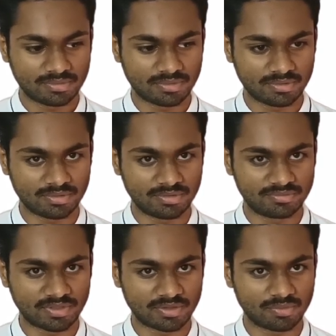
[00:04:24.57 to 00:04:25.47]

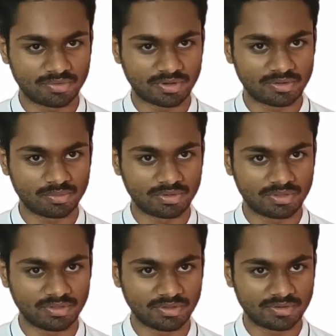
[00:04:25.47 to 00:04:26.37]
right over
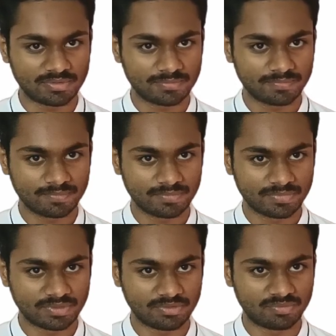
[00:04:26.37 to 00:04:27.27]
here,
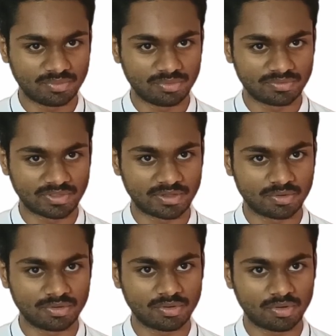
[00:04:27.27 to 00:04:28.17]
this Windows
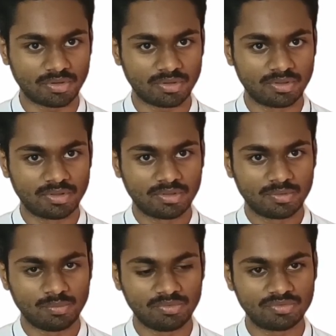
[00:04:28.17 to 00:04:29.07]
icon.
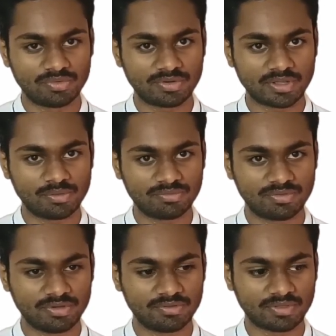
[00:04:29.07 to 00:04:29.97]
Whichever drive you
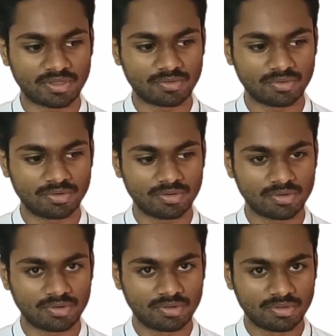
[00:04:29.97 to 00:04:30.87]
see this icon,
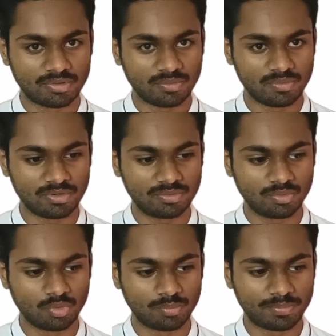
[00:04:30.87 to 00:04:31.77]
you need
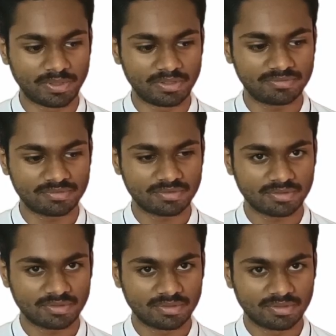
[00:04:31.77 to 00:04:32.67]
to paste
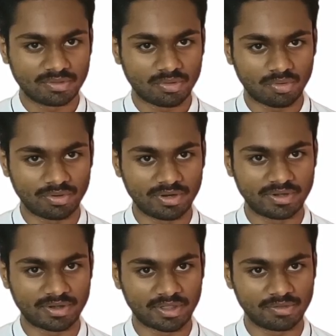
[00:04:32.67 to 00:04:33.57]
on that
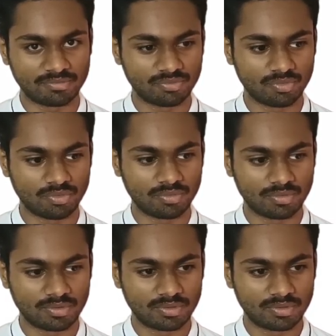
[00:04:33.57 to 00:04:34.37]
drive. So